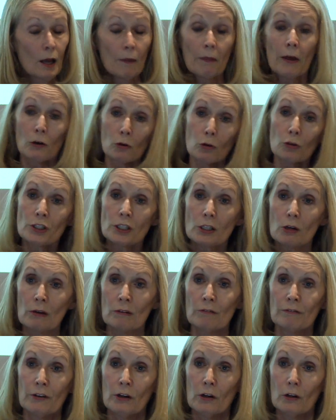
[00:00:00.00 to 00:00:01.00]
They're also
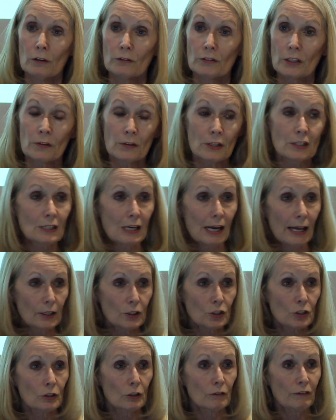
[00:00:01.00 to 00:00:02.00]
involved in the
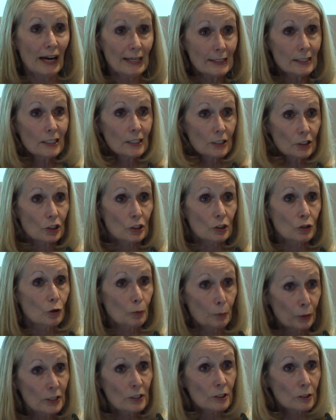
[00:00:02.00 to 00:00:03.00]
selection of head teachers or
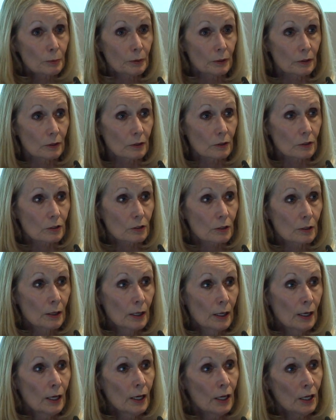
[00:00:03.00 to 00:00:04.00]
principals.
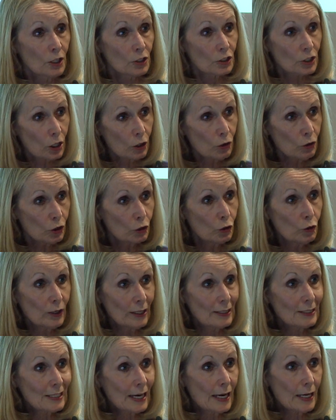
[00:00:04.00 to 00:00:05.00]
So you
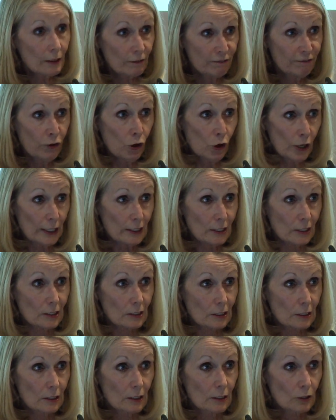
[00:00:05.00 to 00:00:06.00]
can take
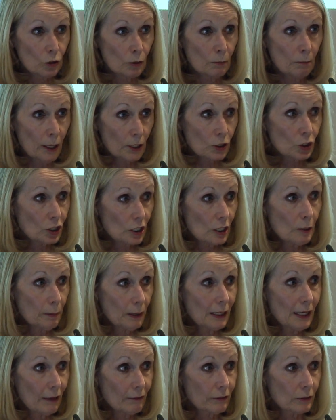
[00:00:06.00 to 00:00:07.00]
voice to much
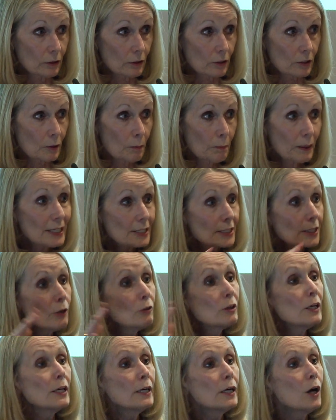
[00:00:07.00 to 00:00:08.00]
deeper levels, but it's
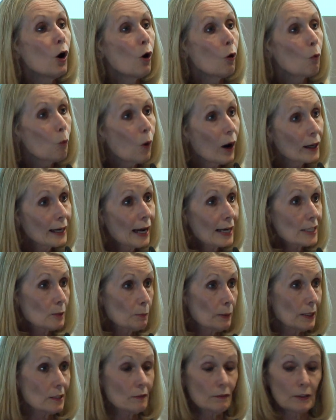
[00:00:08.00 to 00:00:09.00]
only one
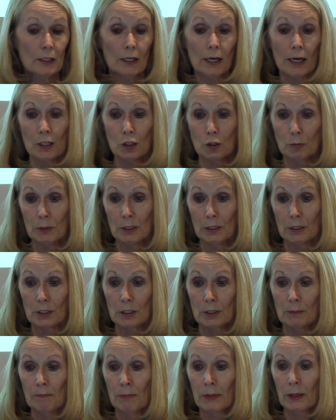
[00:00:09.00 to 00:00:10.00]
aspect of
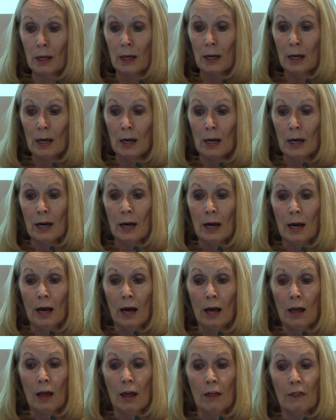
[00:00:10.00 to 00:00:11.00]
engagement.
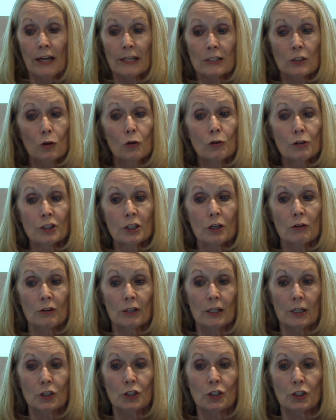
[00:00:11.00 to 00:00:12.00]
There's also
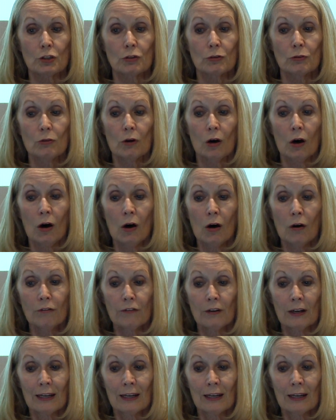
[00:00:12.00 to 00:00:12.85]
the issue of